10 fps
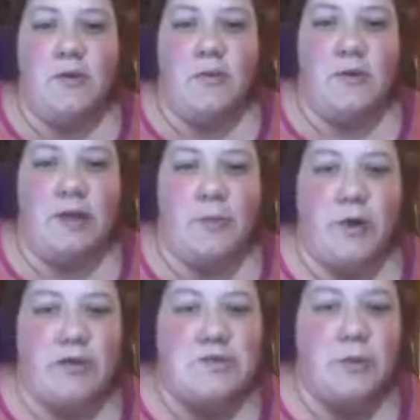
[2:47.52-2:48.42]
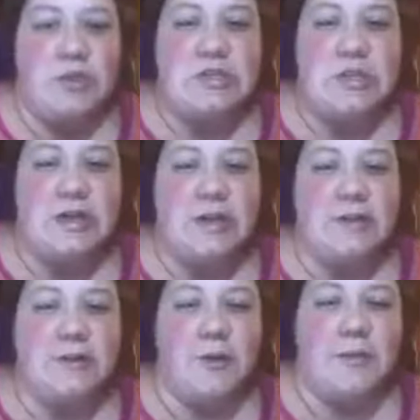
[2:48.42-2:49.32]
but he was pushing it
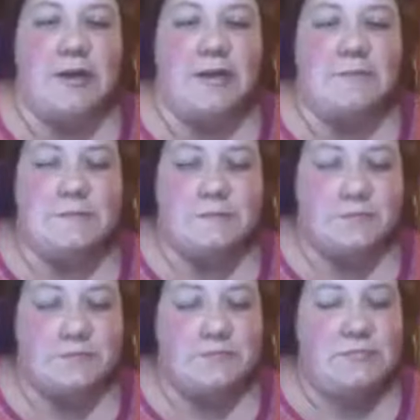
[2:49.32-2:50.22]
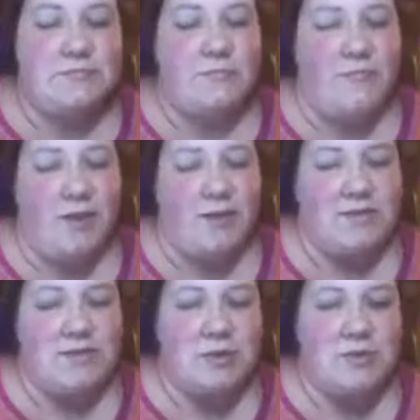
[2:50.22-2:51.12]
a little bit
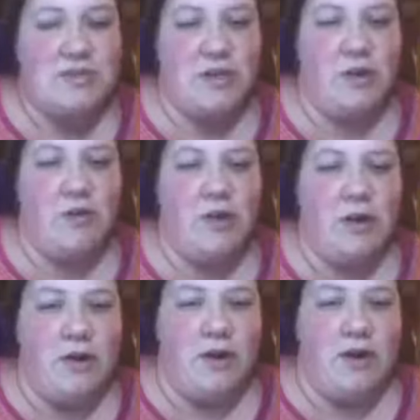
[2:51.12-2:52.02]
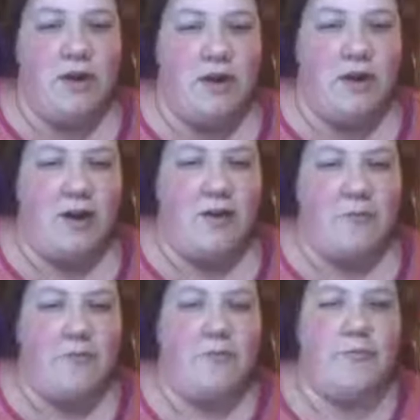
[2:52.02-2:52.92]
to do so.
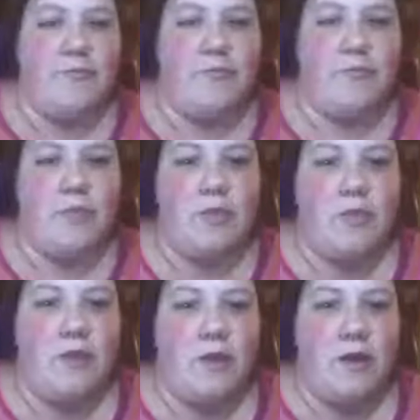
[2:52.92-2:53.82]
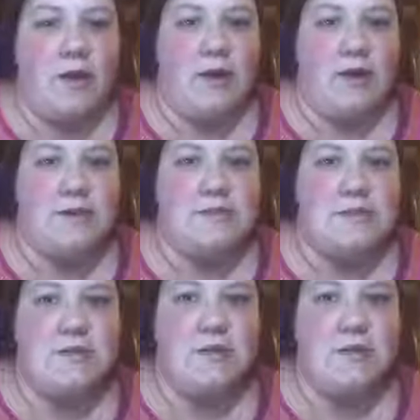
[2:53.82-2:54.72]
Um,
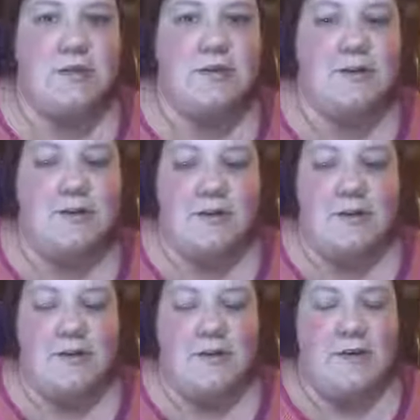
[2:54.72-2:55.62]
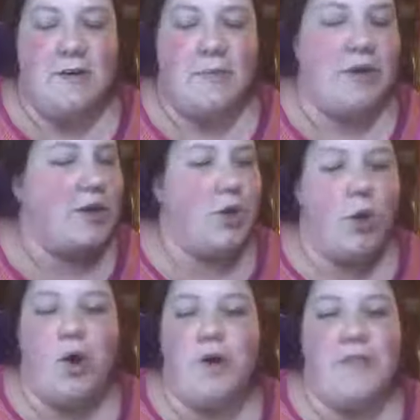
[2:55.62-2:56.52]
and but, you
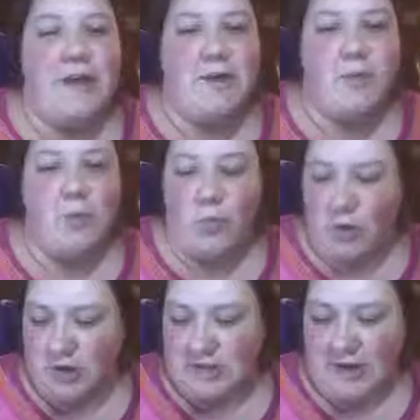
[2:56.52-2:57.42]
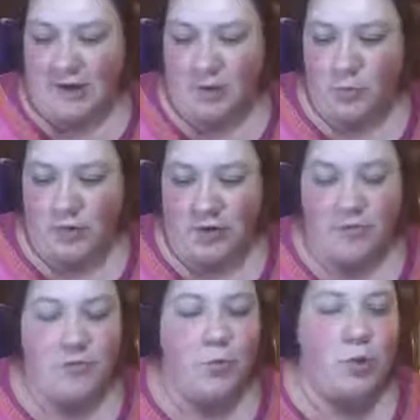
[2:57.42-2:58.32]
know, all that worked out well.
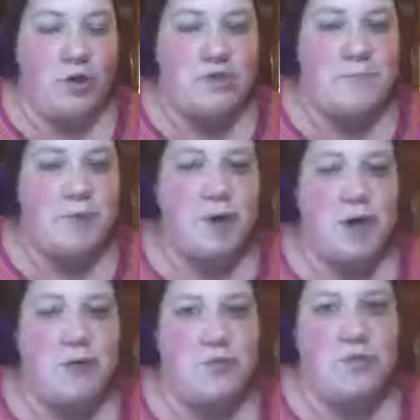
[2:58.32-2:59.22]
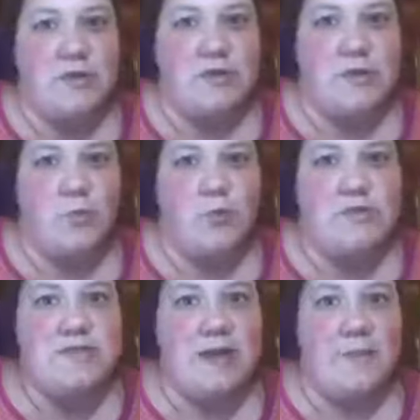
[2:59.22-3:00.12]
The worst part really
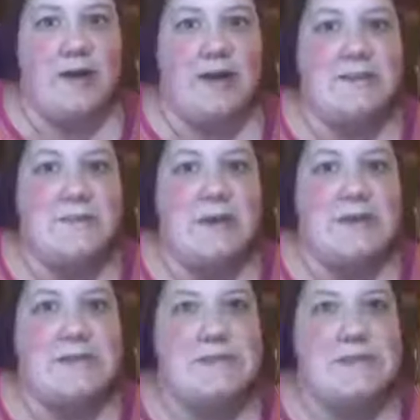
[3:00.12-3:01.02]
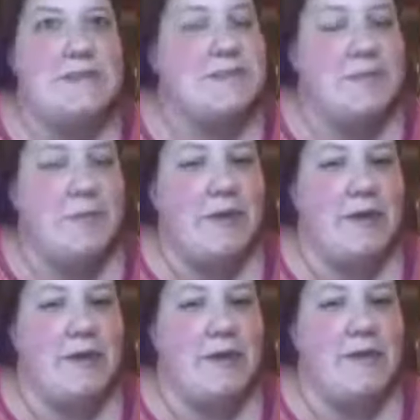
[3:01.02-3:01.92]
was that my husband to be